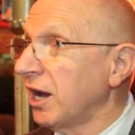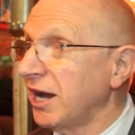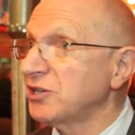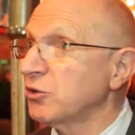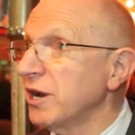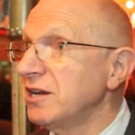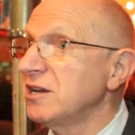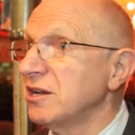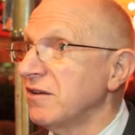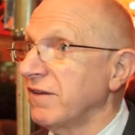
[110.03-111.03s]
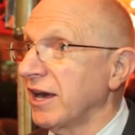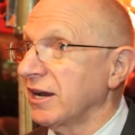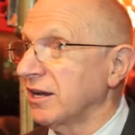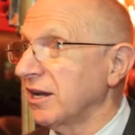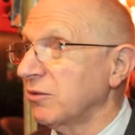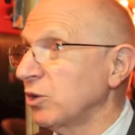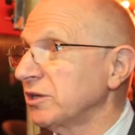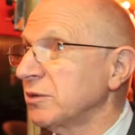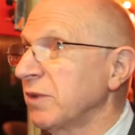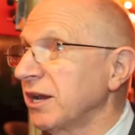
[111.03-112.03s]
I trained in Nevada. I
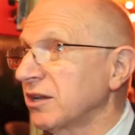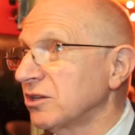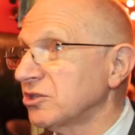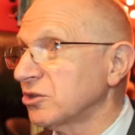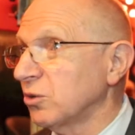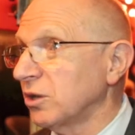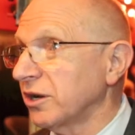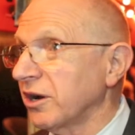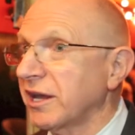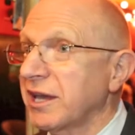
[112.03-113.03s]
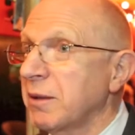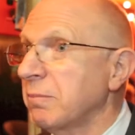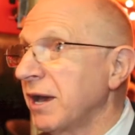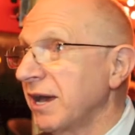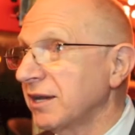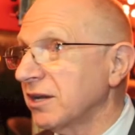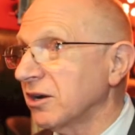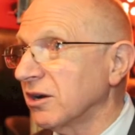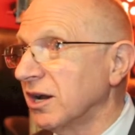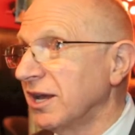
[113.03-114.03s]
went to medical school here. I came back here.